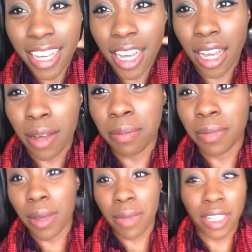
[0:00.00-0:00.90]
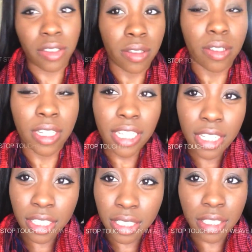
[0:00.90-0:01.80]
um, a pencil
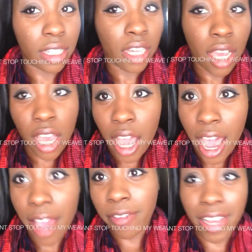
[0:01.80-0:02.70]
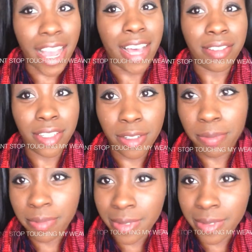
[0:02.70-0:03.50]
because I forgot how to.